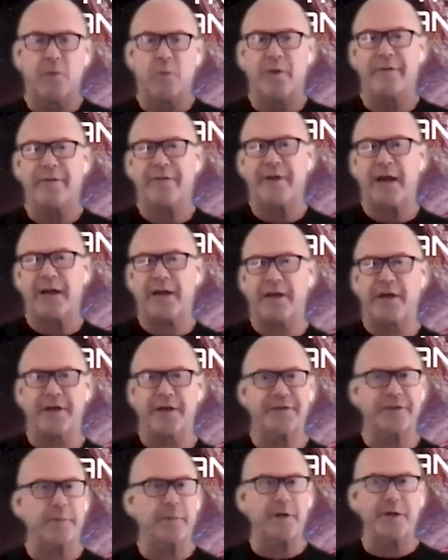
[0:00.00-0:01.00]
We've got
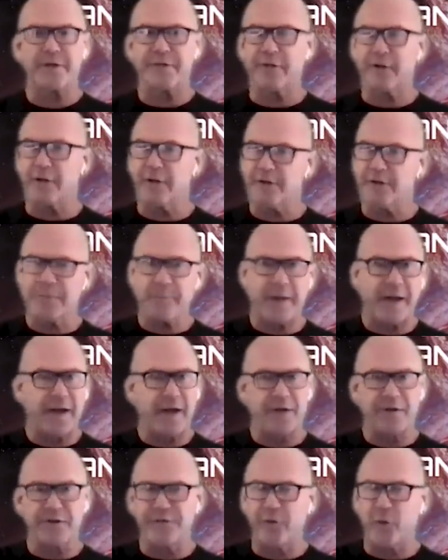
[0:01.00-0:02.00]
customers, there are as
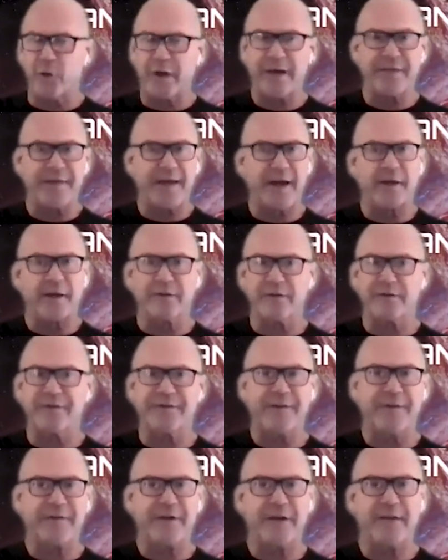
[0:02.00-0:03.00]
many as 40,000,
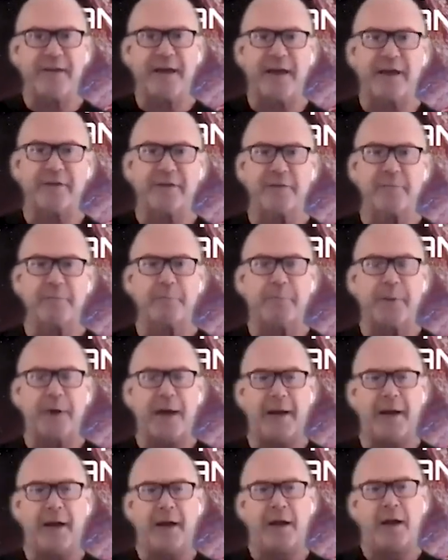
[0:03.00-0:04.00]
50,000,
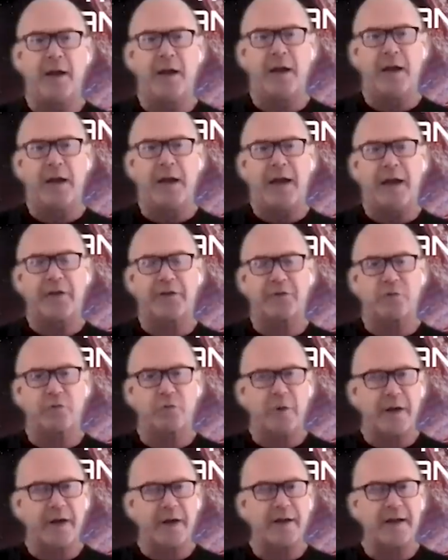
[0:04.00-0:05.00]
but it's
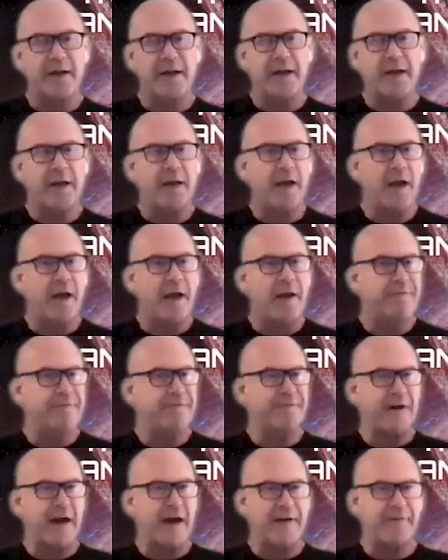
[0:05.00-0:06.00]
really
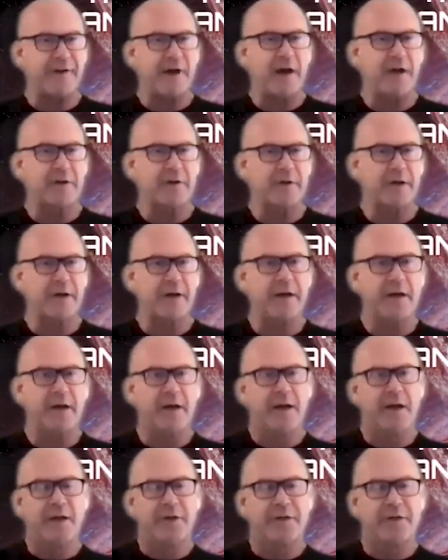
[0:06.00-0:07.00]
500
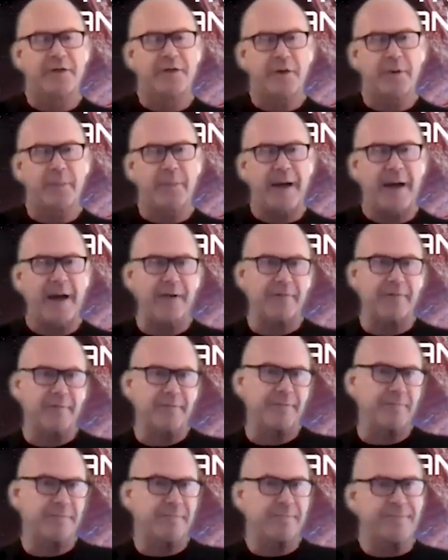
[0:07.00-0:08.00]
to
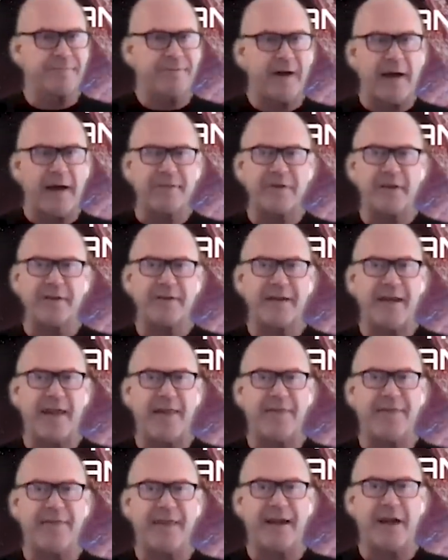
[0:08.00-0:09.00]
about 5 to
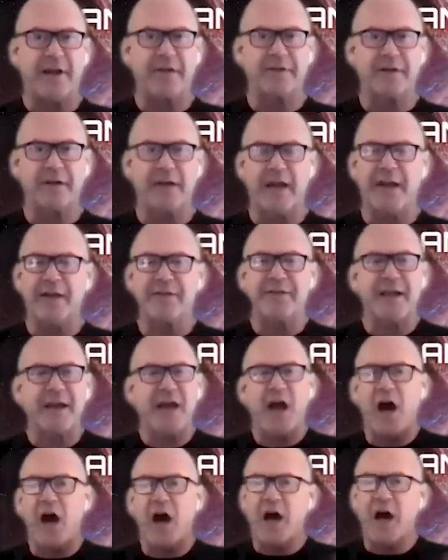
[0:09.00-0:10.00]
10,000 is
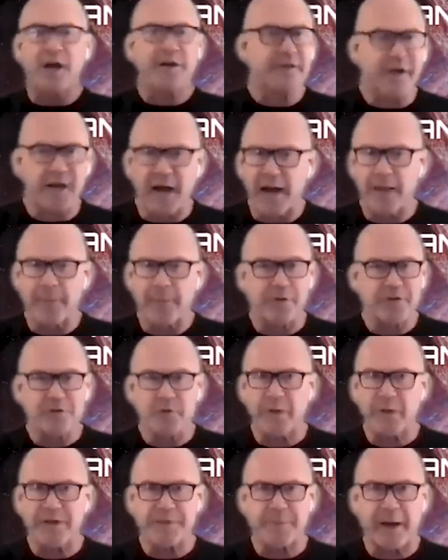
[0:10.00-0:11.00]
the undeniable
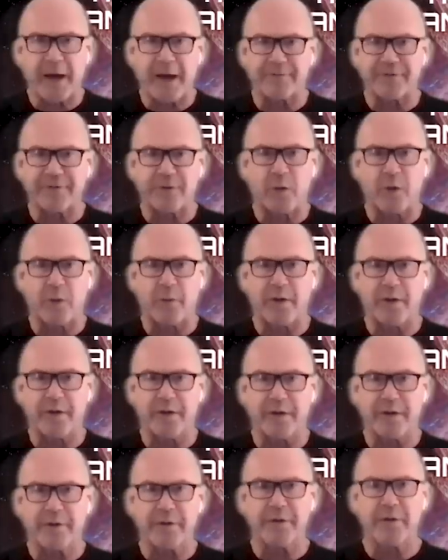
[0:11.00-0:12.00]
sweet spot for what we
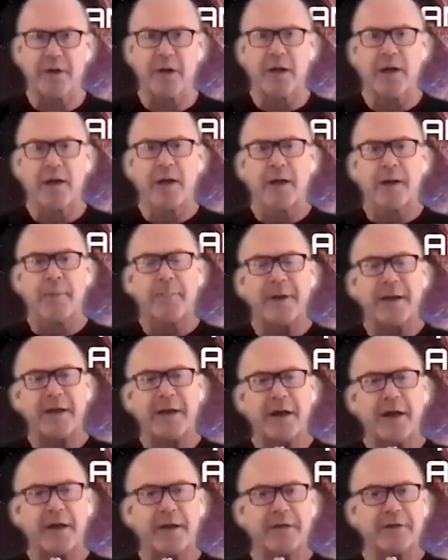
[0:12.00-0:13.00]
do.
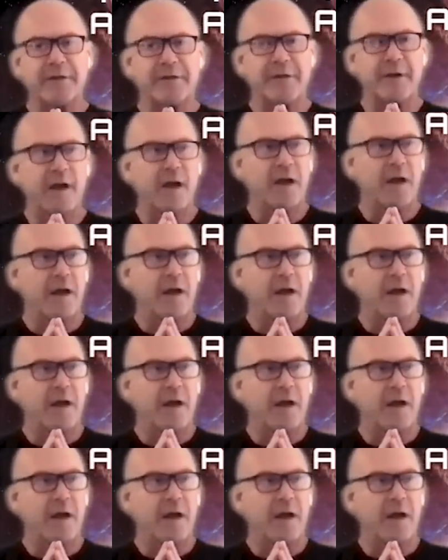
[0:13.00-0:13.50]
Because